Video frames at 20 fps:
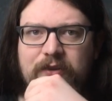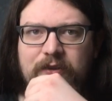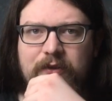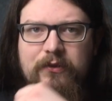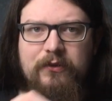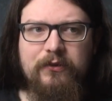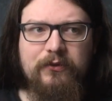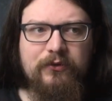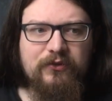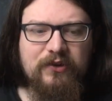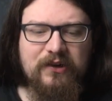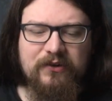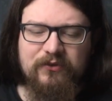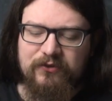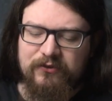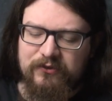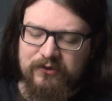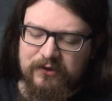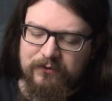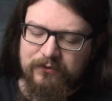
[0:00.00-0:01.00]
are
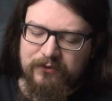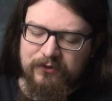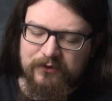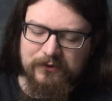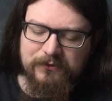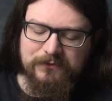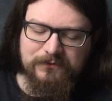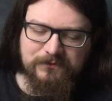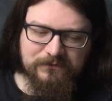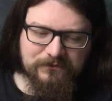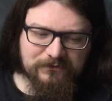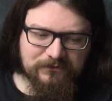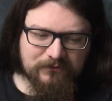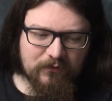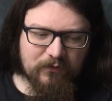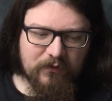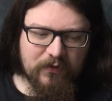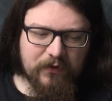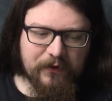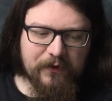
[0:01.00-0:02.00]
sensitive, so
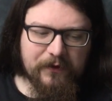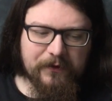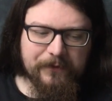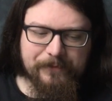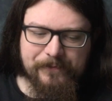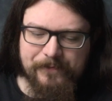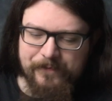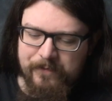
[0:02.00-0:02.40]
I can't